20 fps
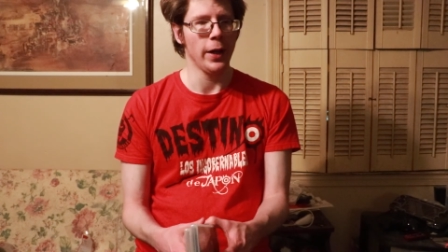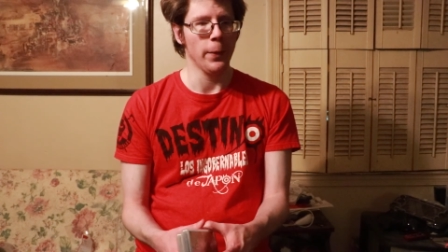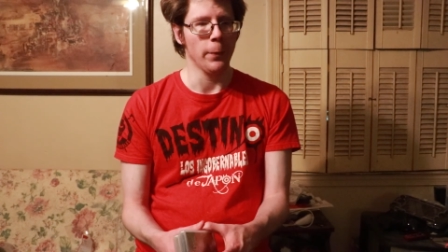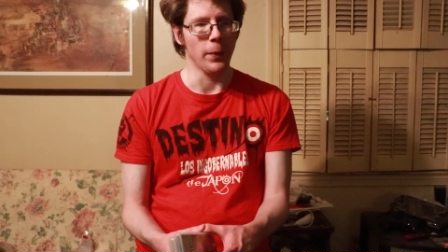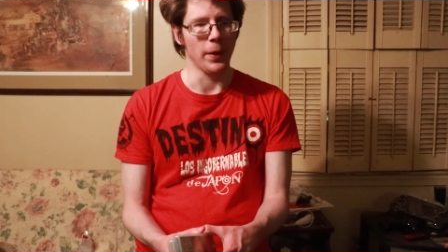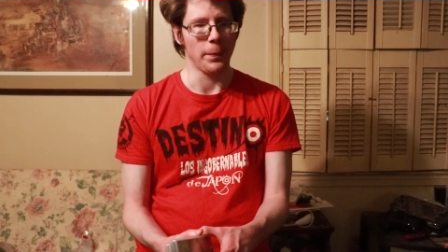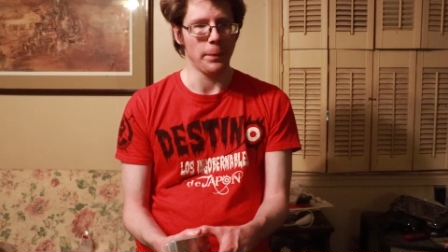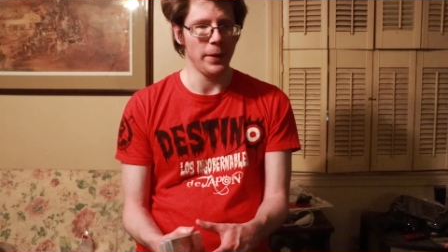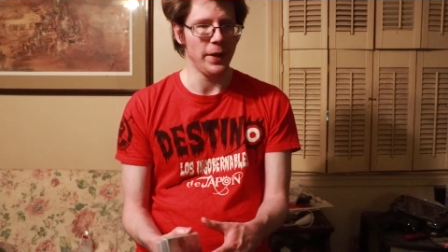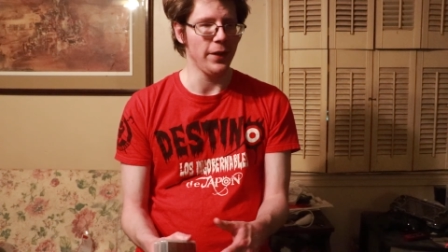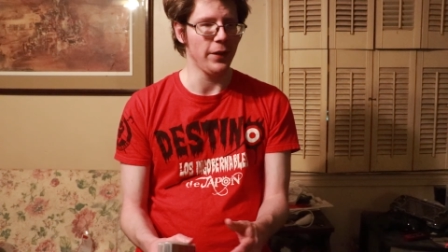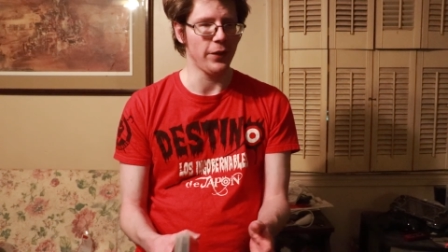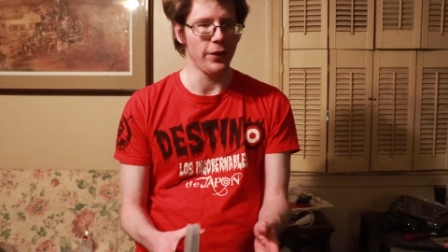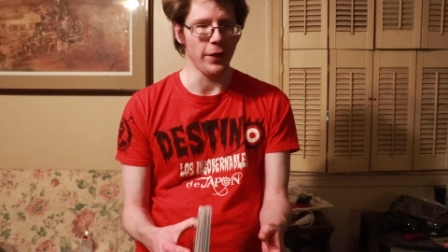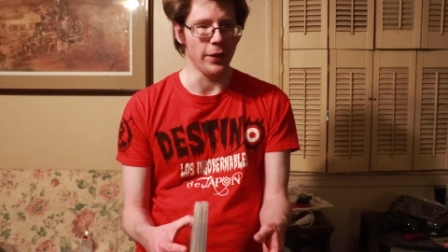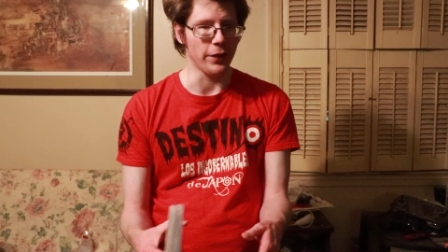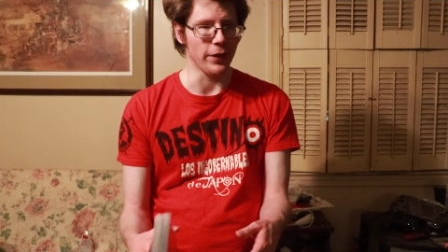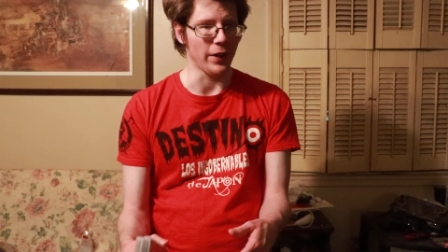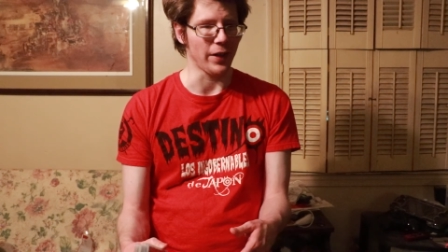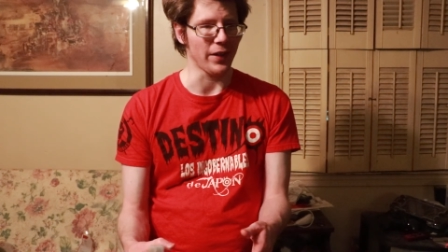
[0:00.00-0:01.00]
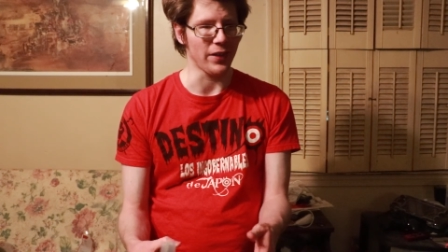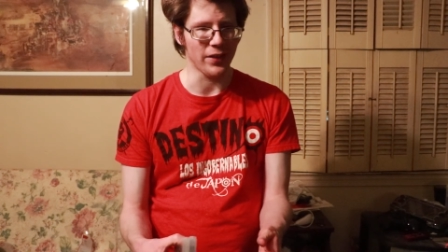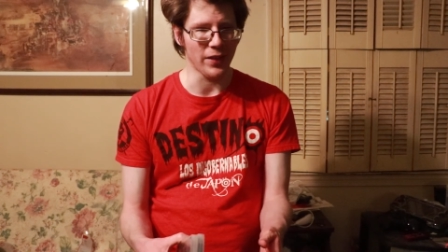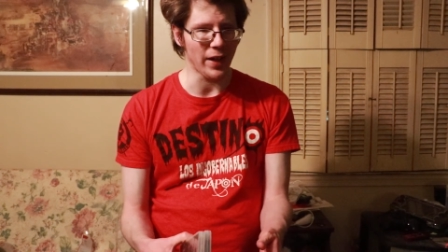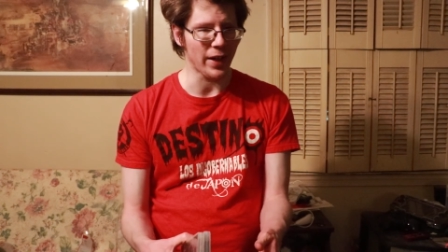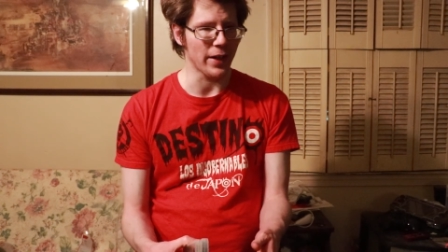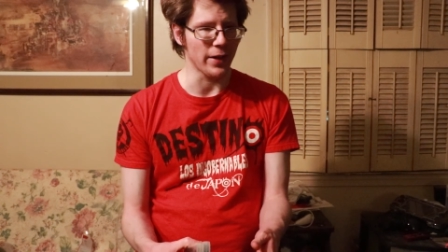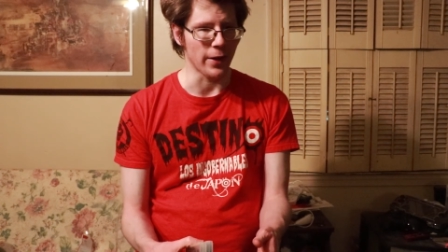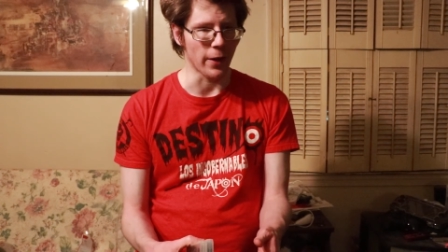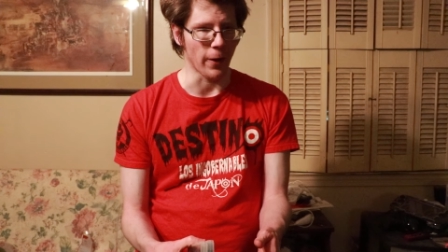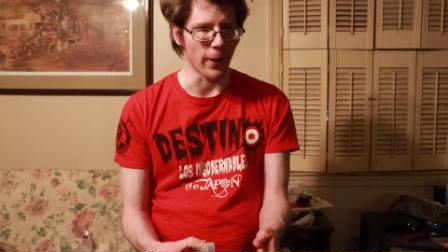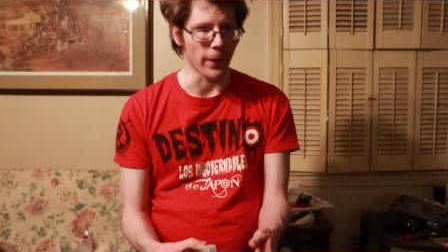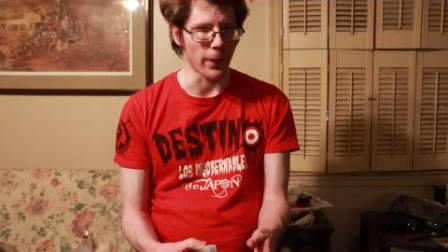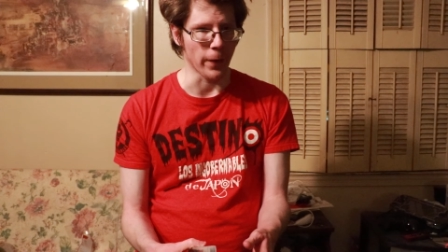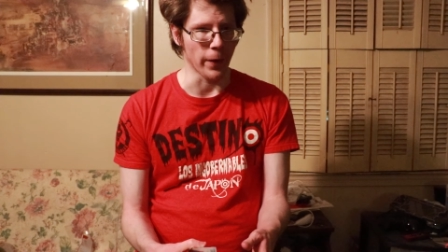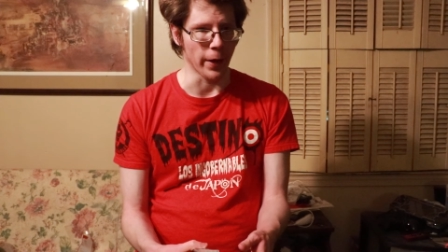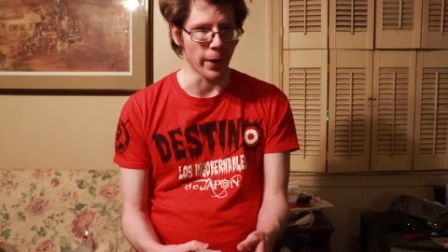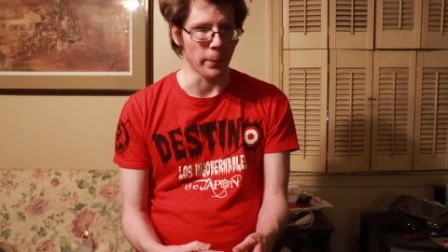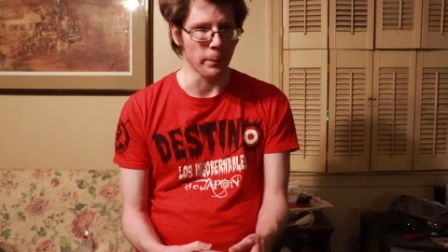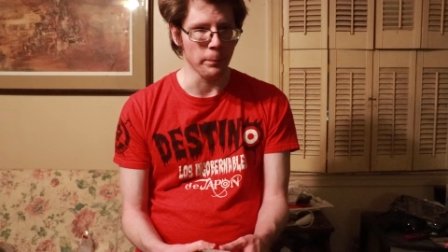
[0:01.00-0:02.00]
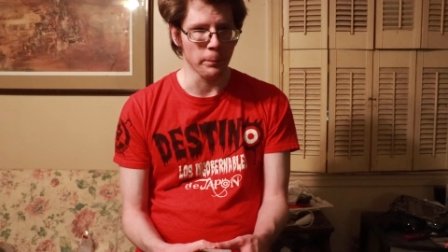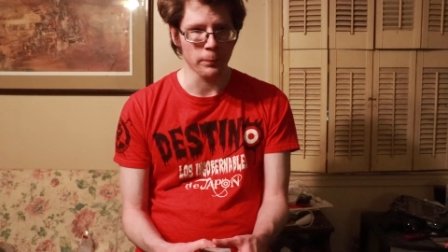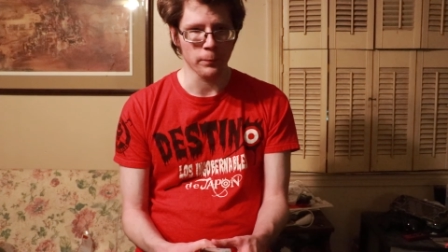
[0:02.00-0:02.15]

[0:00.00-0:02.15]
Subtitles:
with PC as like a secondary thing.